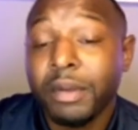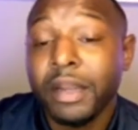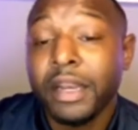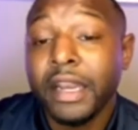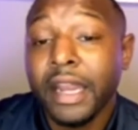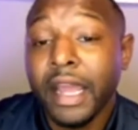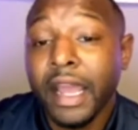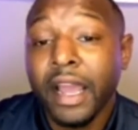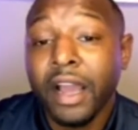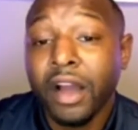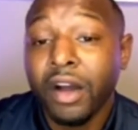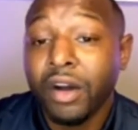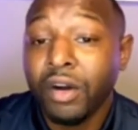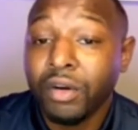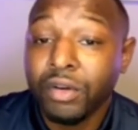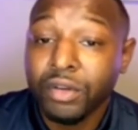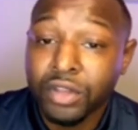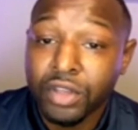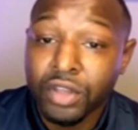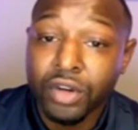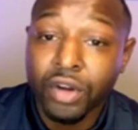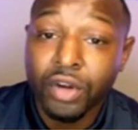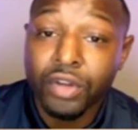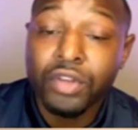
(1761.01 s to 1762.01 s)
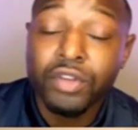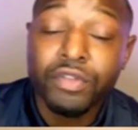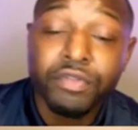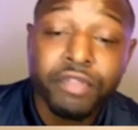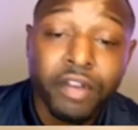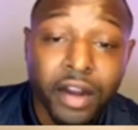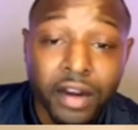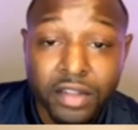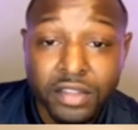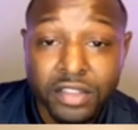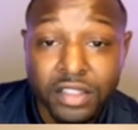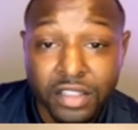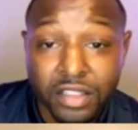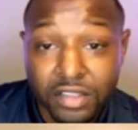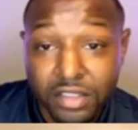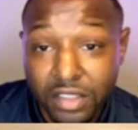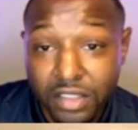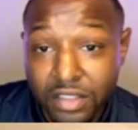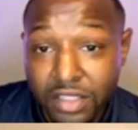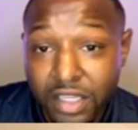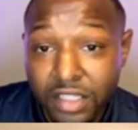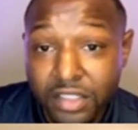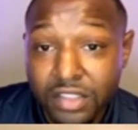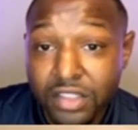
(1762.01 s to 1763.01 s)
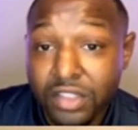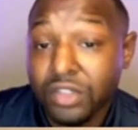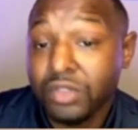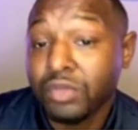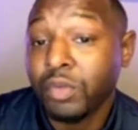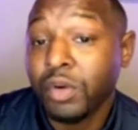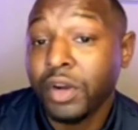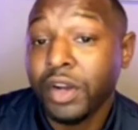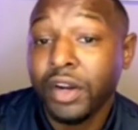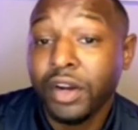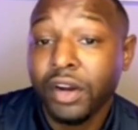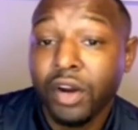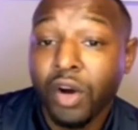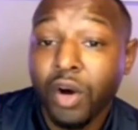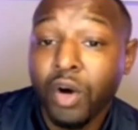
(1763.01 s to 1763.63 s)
And now, you fall into the statistics where